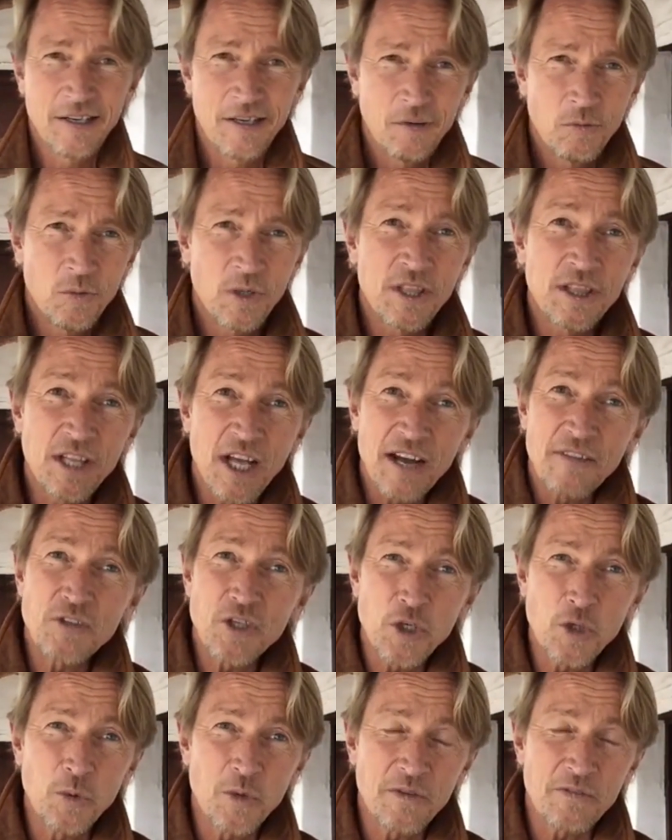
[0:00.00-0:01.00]
would love
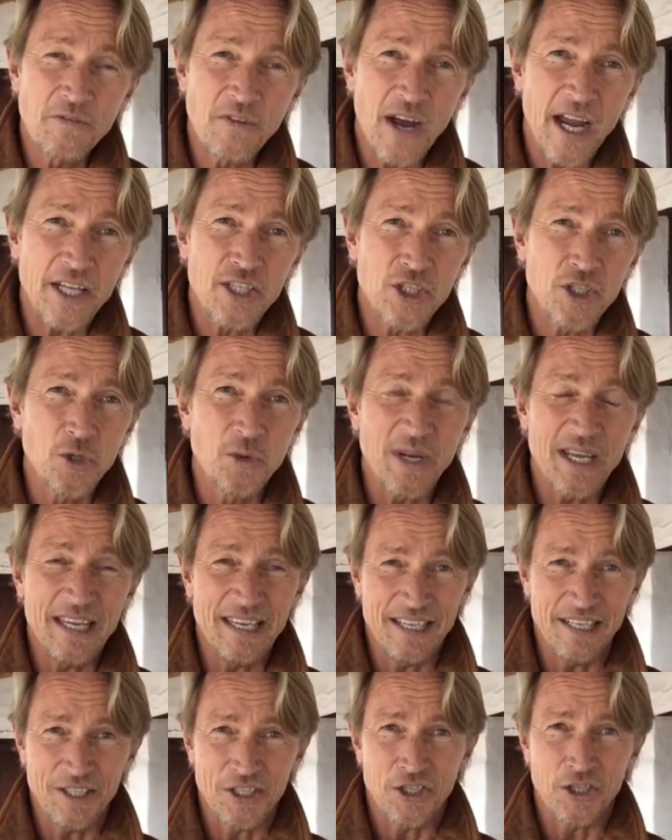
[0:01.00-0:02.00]
to invite you
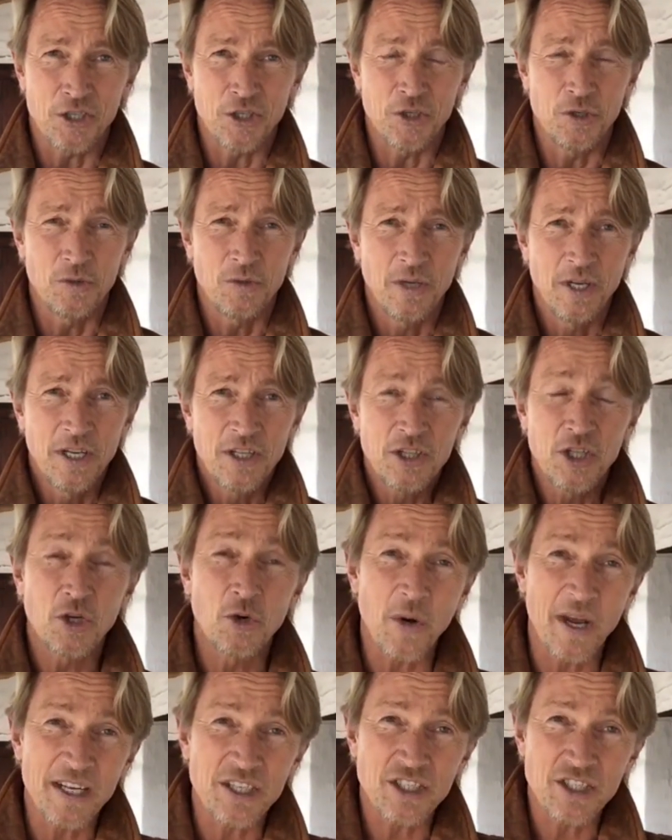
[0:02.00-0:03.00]
into the
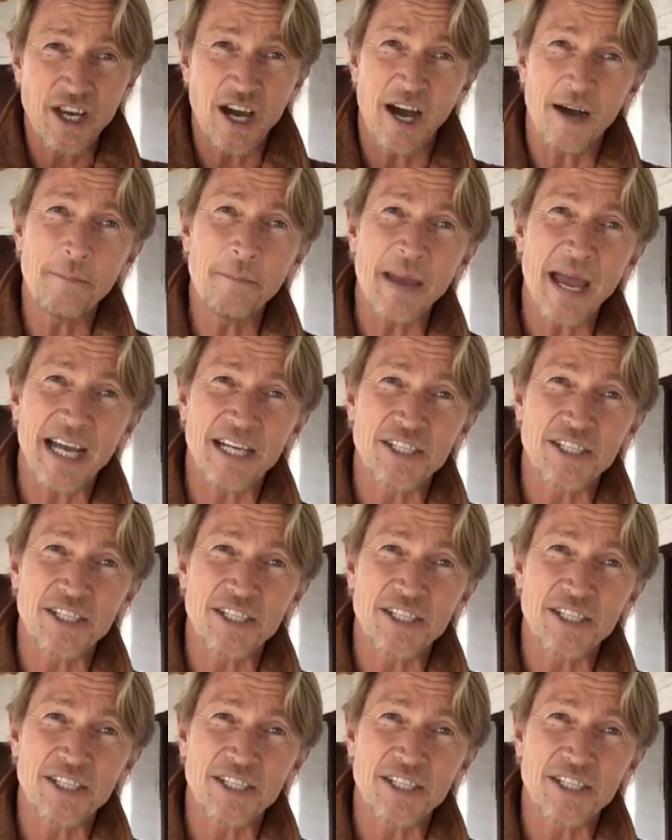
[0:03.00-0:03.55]
greatest comeback